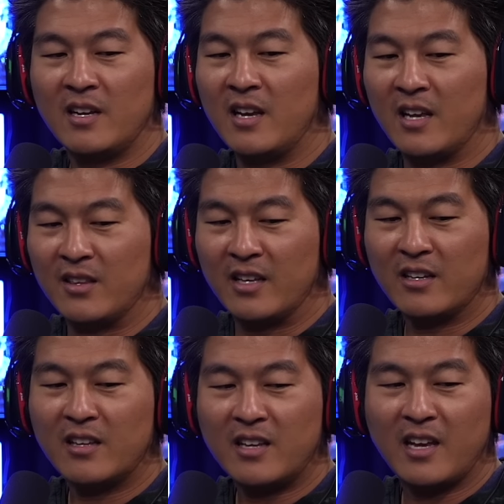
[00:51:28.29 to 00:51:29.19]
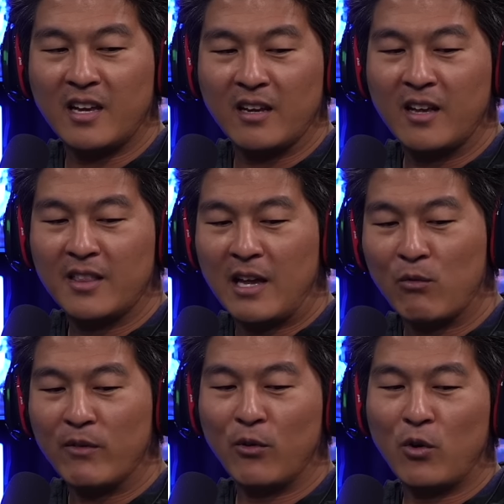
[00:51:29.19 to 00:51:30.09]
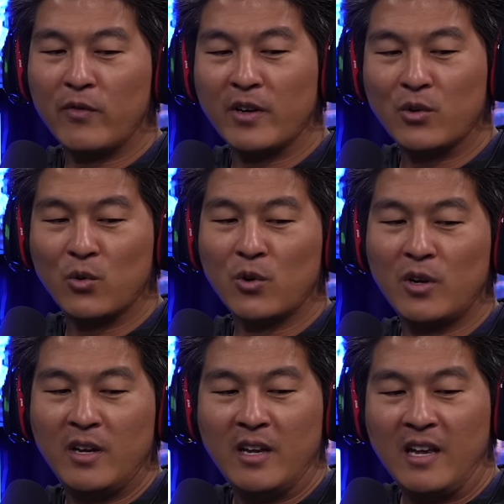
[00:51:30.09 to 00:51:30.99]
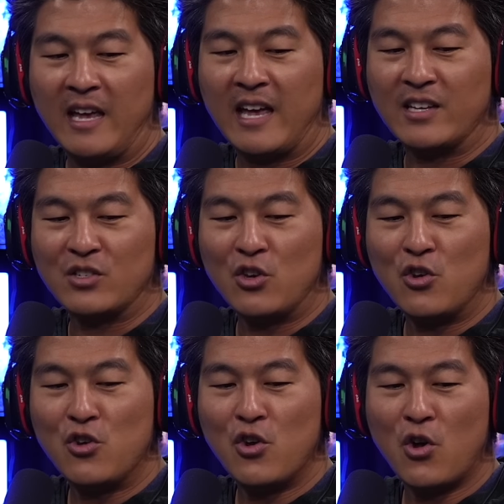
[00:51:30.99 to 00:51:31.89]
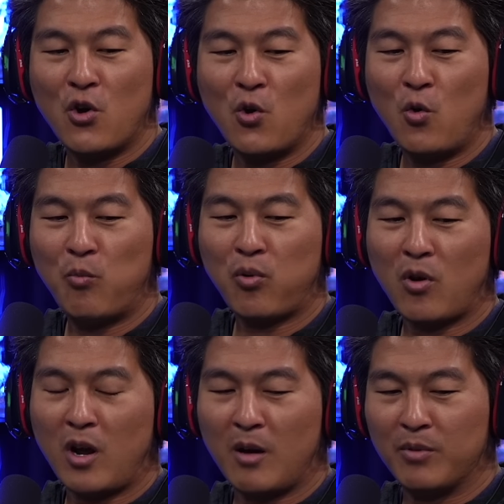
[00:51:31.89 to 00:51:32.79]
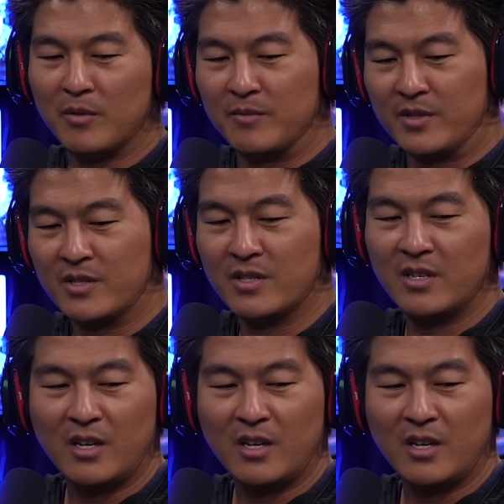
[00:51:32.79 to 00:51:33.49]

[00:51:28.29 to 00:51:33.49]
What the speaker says: At the end of the day, that revolving door has no problems